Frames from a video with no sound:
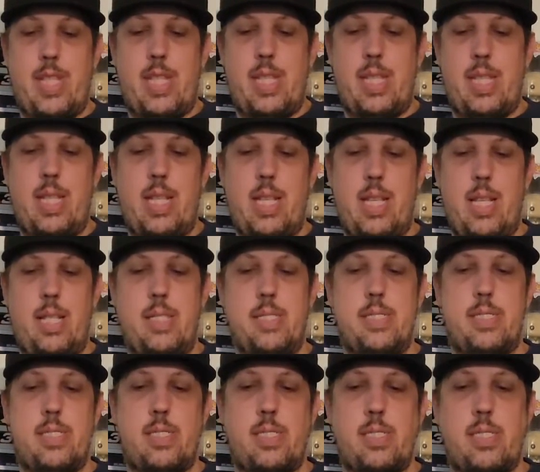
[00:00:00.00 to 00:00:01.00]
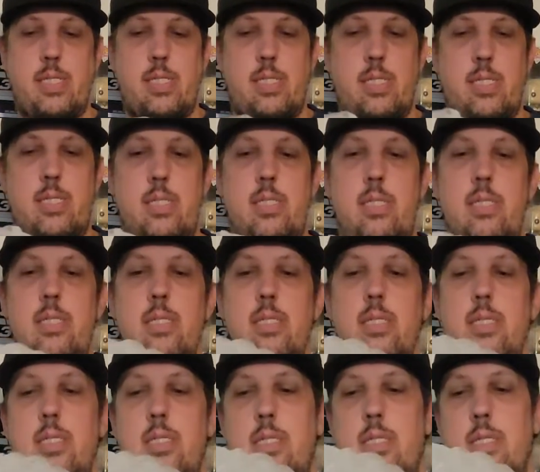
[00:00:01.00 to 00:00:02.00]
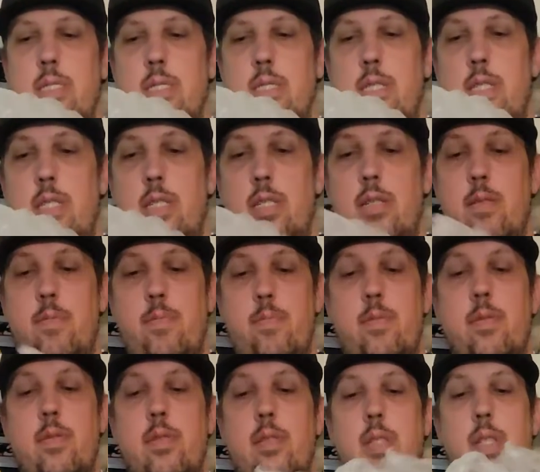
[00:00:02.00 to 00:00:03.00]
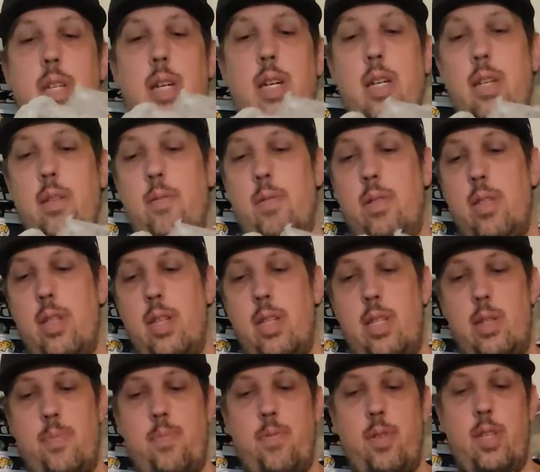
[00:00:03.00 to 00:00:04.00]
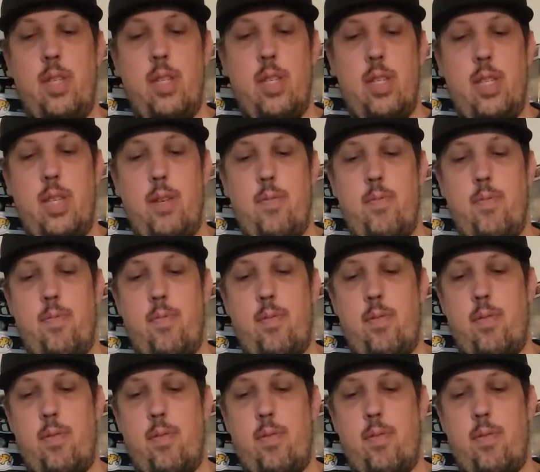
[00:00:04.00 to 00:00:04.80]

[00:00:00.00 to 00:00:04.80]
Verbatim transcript: That's video got that you love right Um, ah, that's pretty good